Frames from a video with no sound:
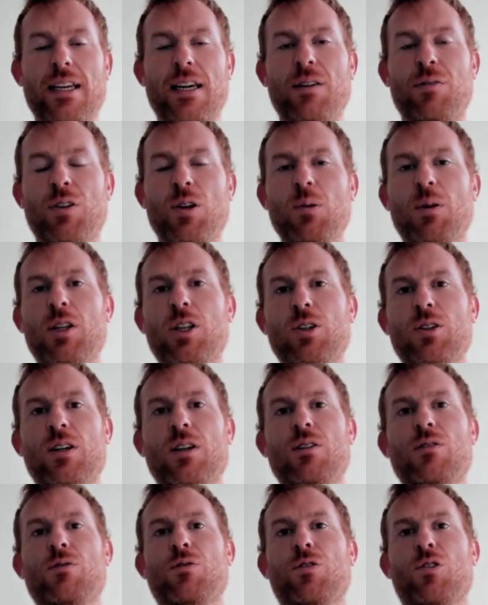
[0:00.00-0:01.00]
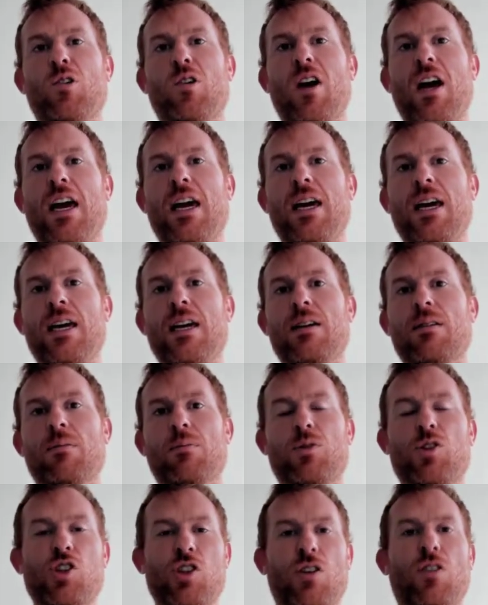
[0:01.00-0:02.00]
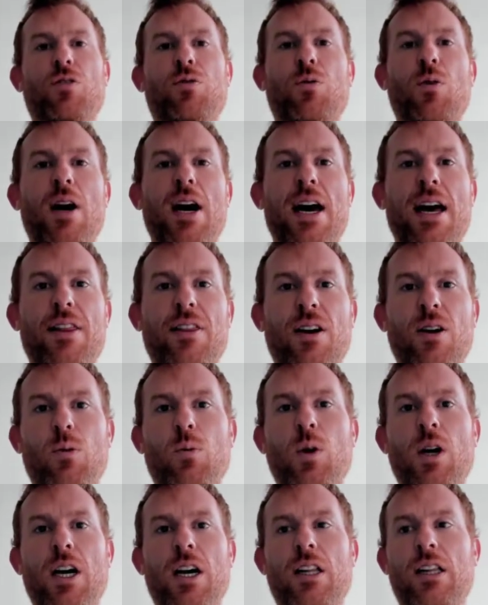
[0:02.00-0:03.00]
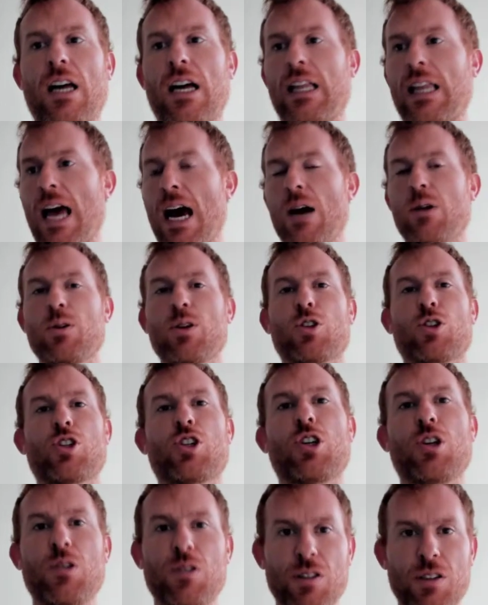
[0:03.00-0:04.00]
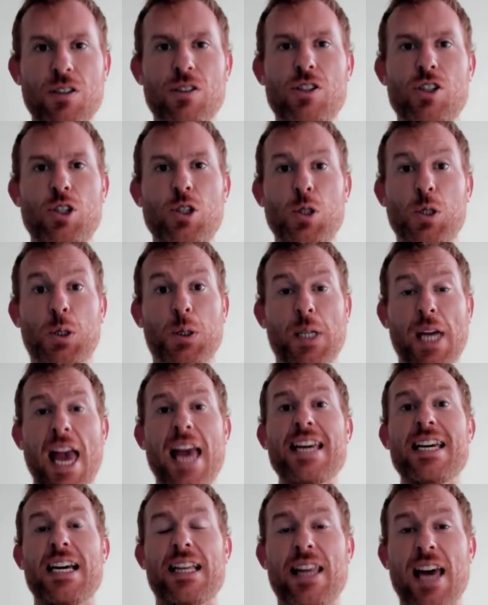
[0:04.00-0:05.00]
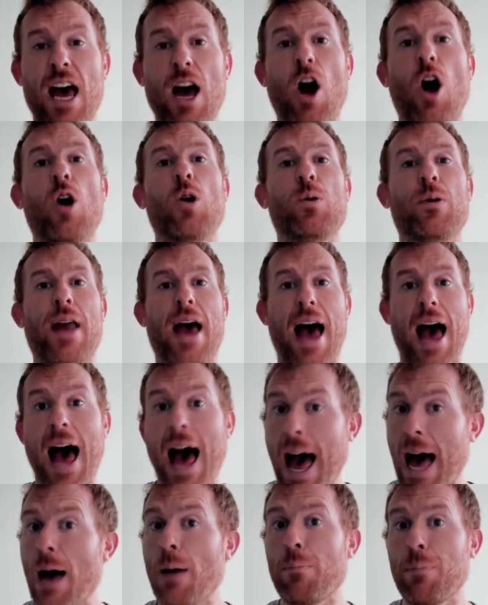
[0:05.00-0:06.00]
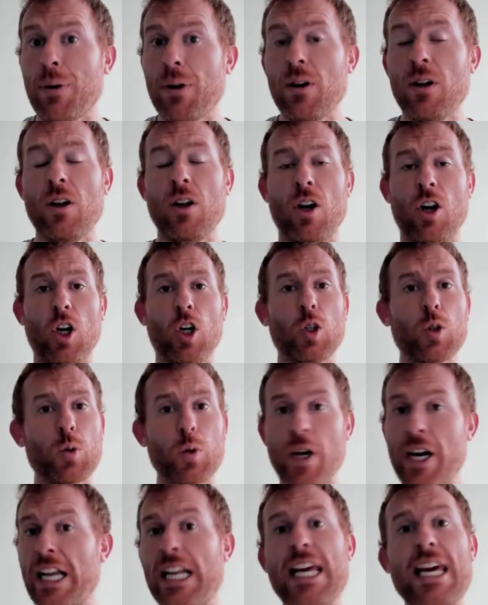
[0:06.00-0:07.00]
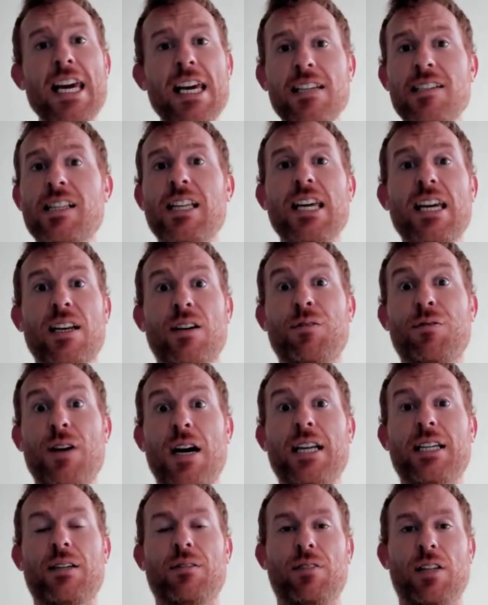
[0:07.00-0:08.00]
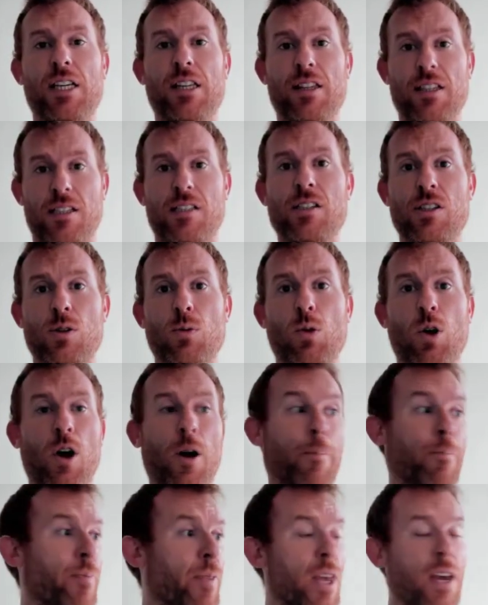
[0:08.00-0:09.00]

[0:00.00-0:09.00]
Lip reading: If you are looking for a software that will allow your students to create their own app really easily and effectively, this is the one.